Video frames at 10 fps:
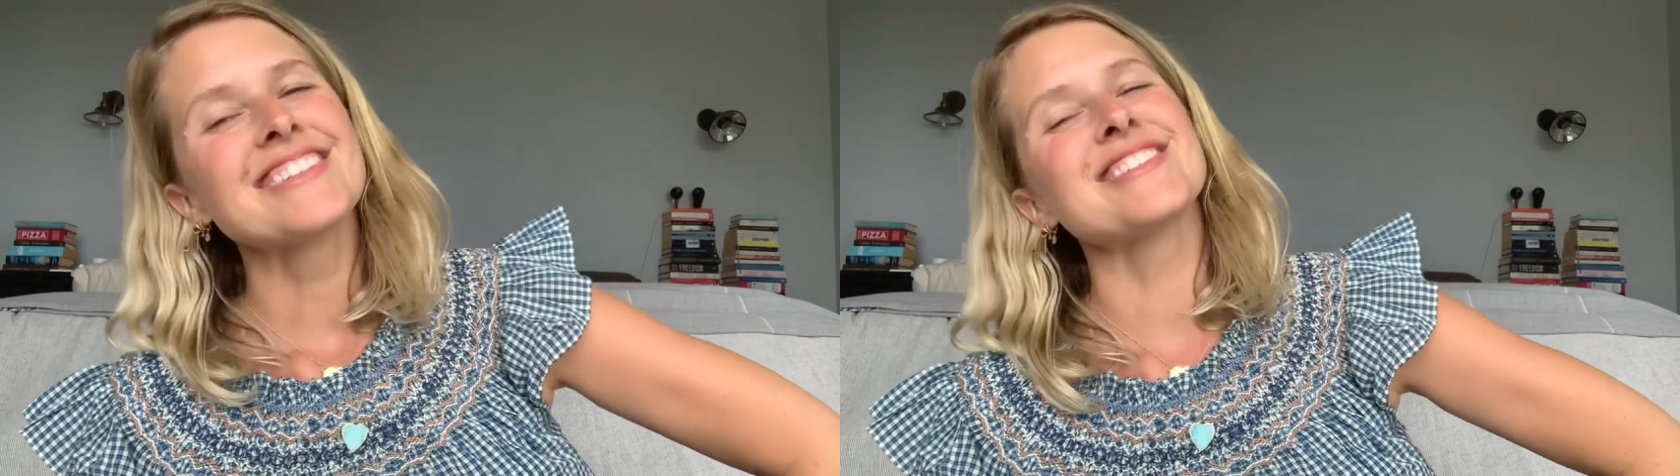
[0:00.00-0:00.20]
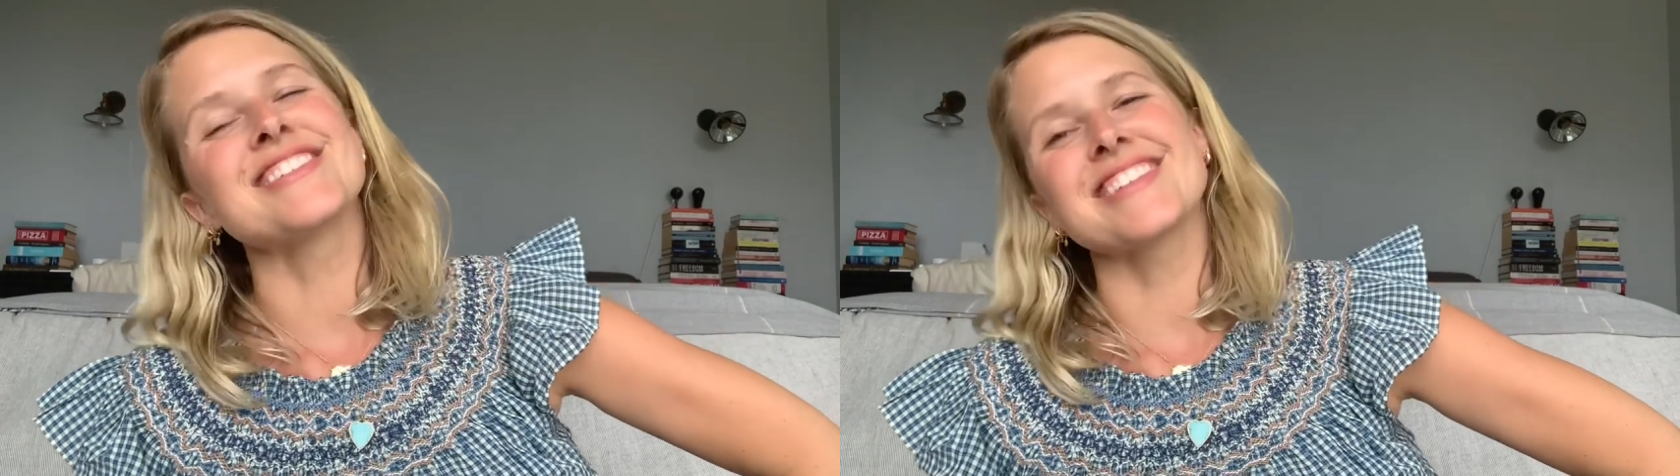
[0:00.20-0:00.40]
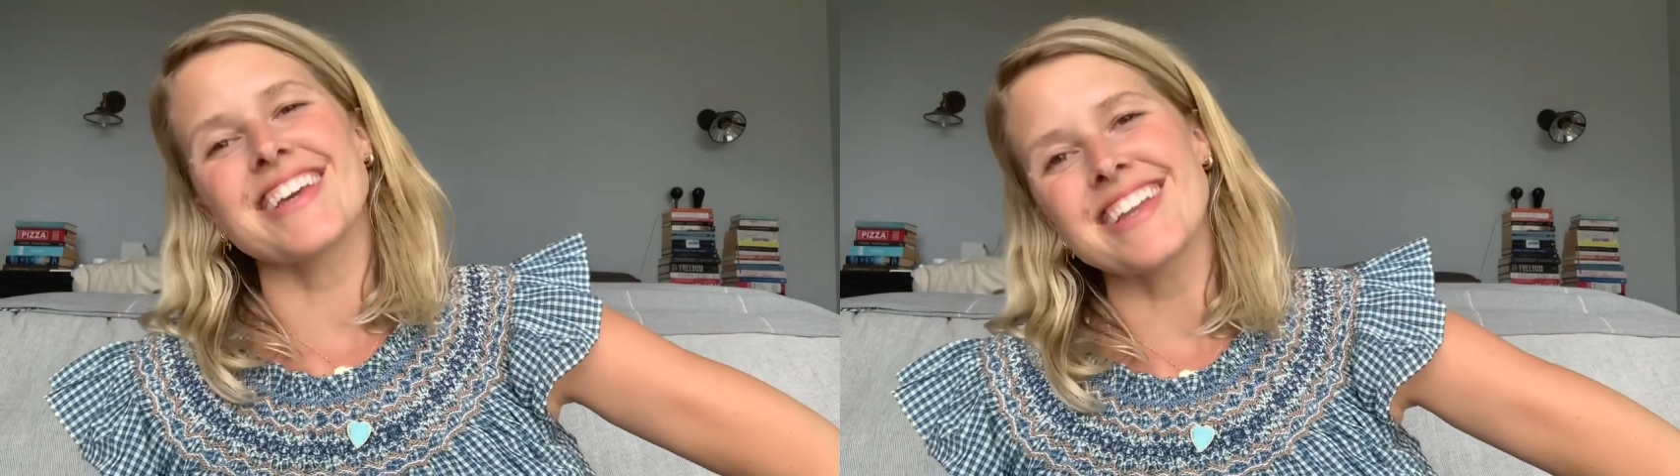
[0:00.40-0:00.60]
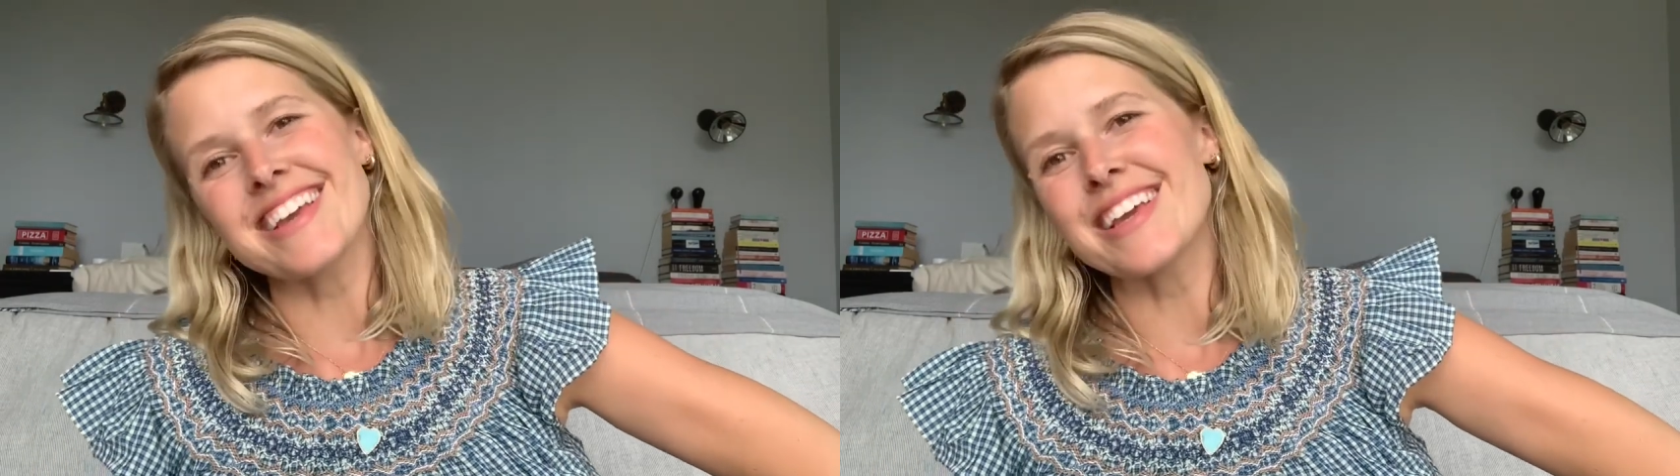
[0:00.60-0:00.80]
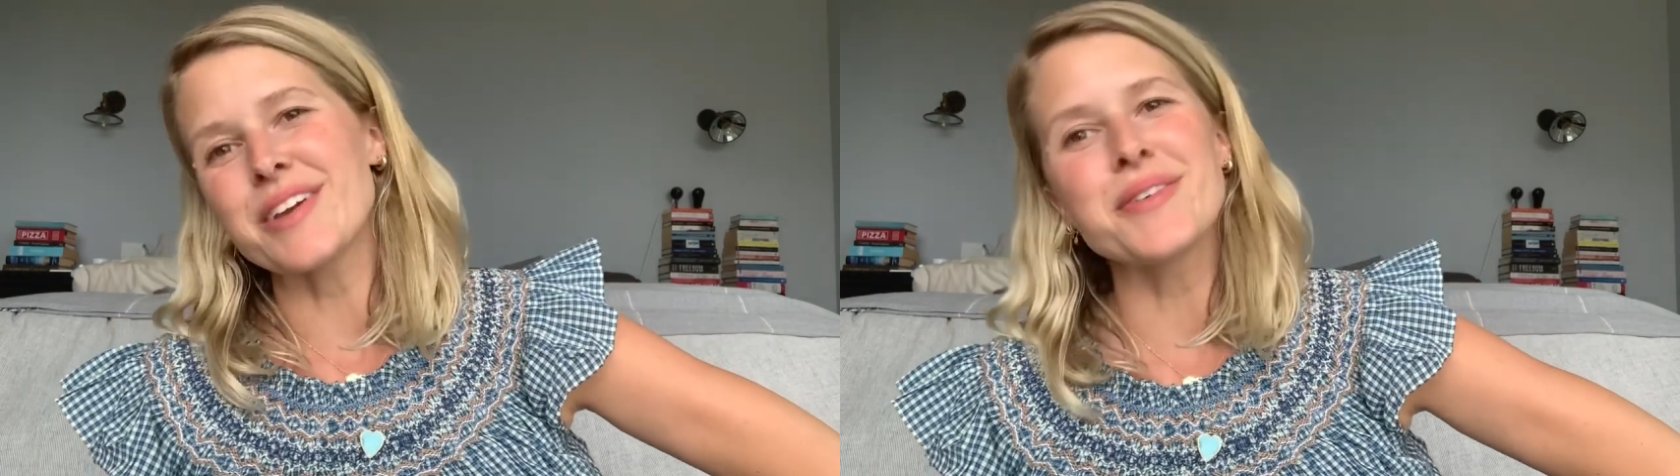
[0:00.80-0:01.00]
Just kidding.
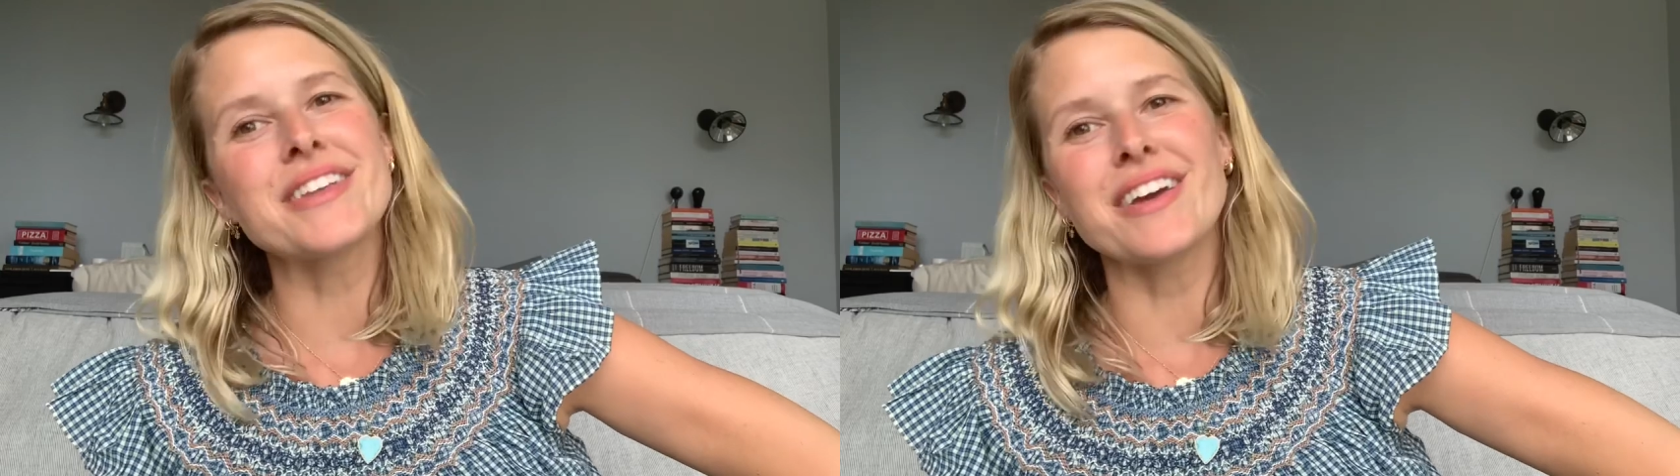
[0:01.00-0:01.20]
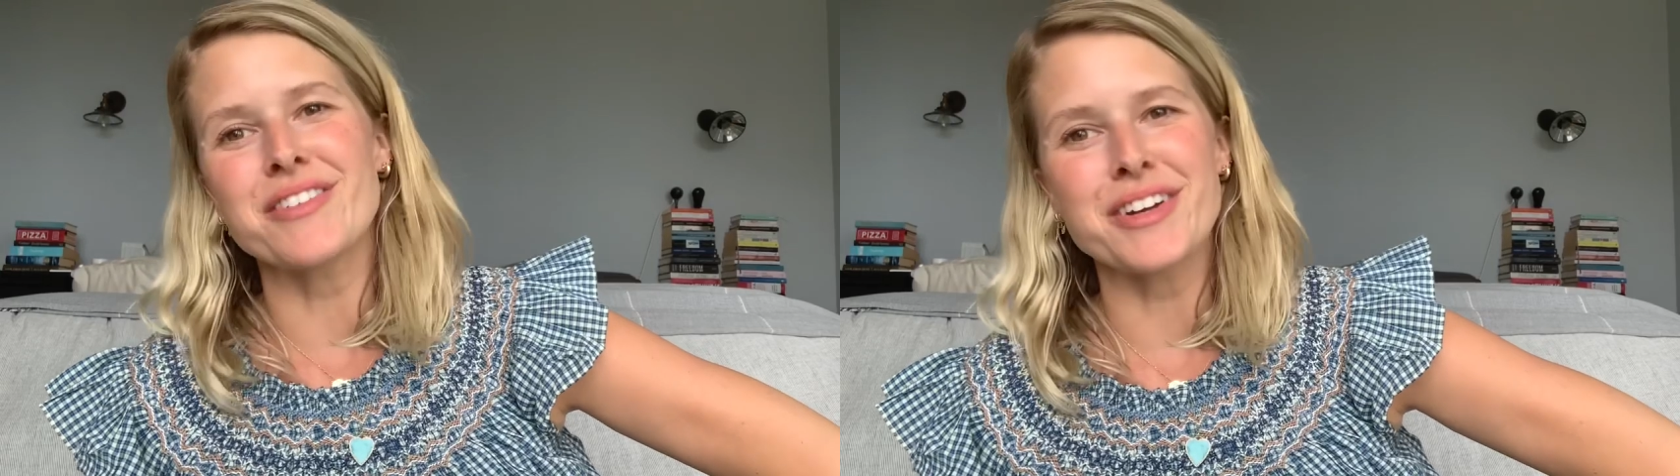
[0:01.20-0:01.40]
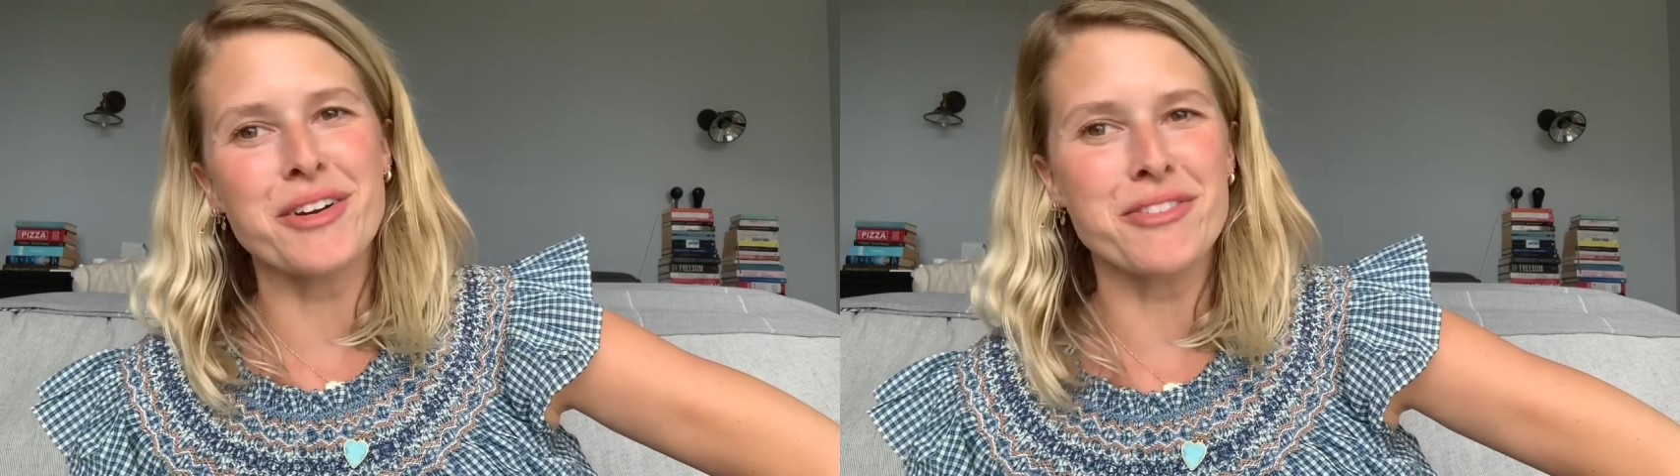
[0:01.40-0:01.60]
He would never go